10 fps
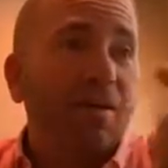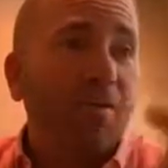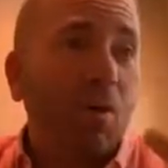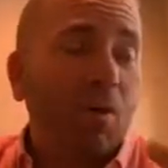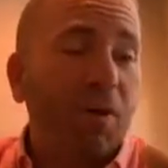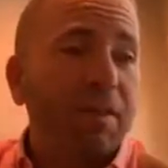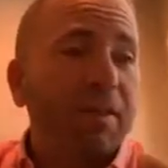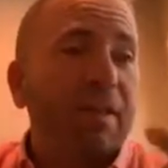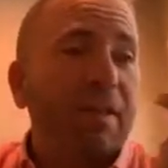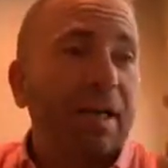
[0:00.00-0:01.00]

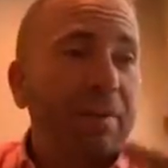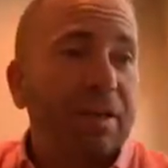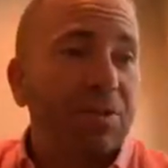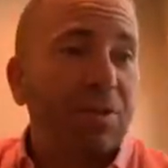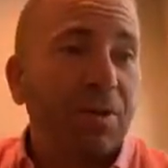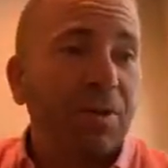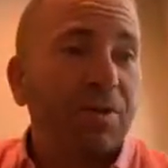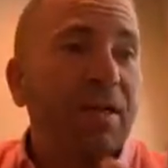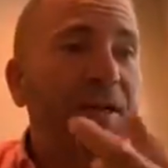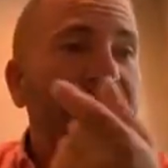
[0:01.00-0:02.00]
for, and you got to make
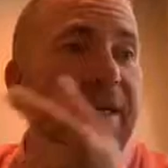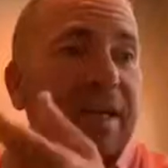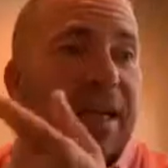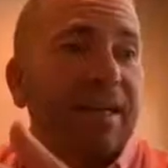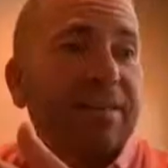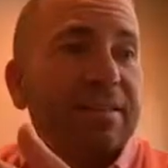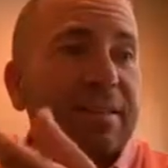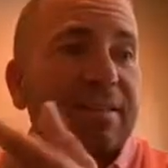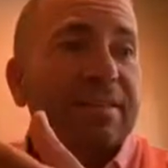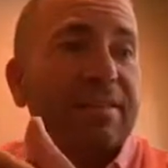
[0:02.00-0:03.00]
sure that it has
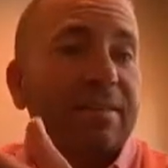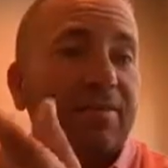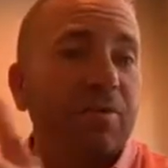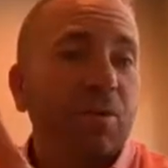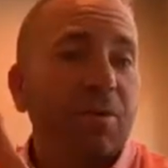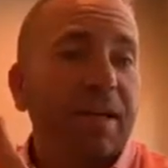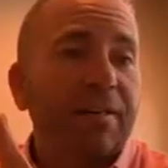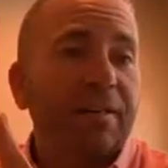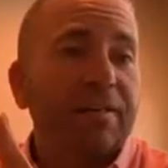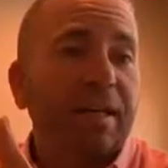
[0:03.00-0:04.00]
the listing for
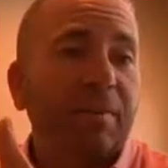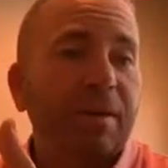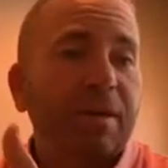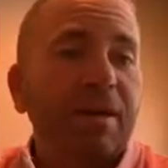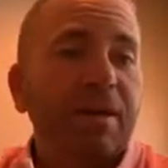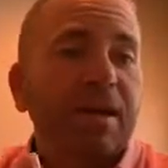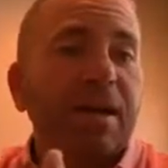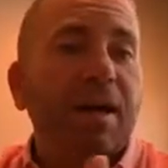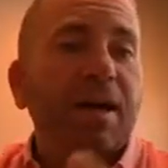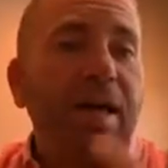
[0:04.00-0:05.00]
that contaminant.
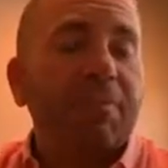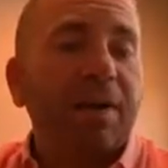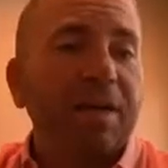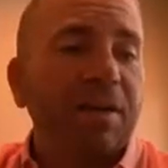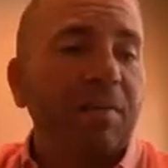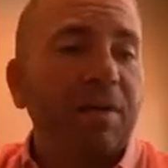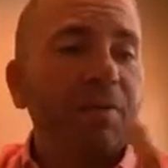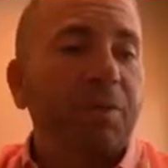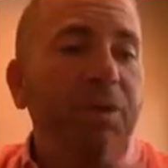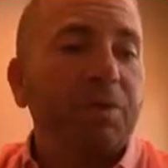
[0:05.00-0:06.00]
At my company,
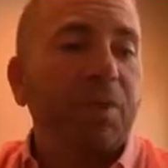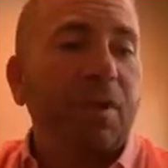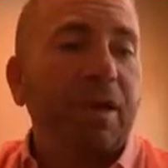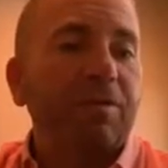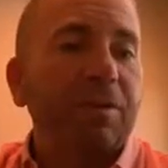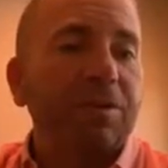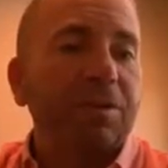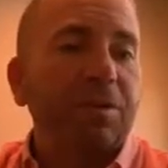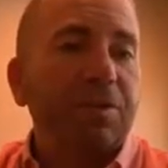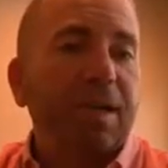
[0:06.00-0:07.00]
we do all that
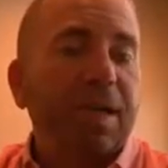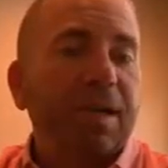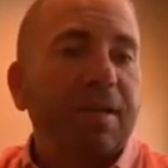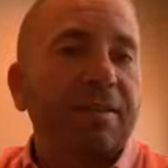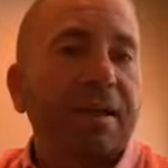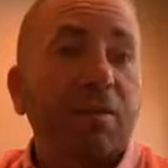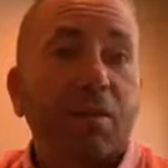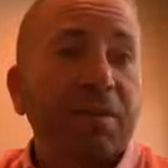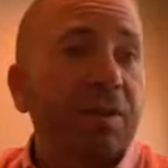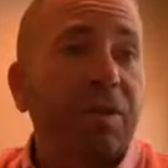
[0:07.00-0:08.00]
research, and
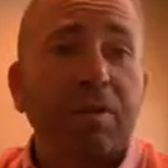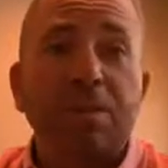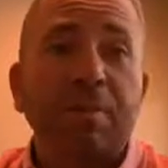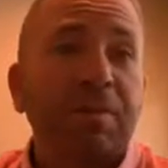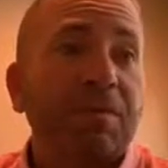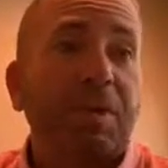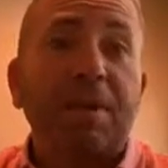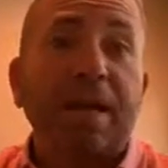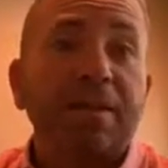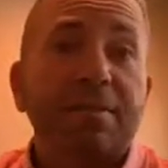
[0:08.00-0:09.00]
over the years, I'll be
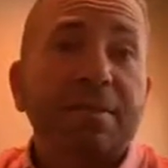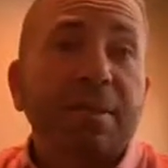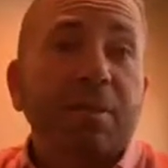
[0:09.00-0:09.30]
very honest,